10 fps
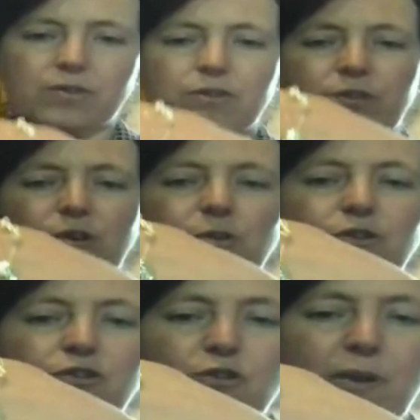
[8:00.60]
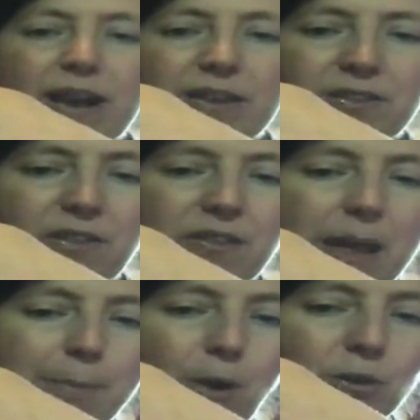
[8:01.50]
to strengthen
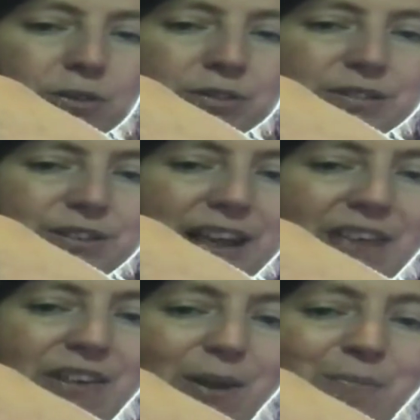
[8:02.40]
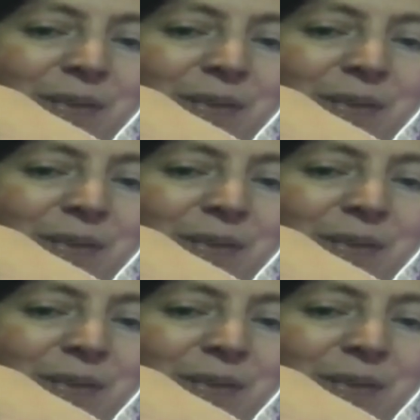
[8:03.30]
their bond together,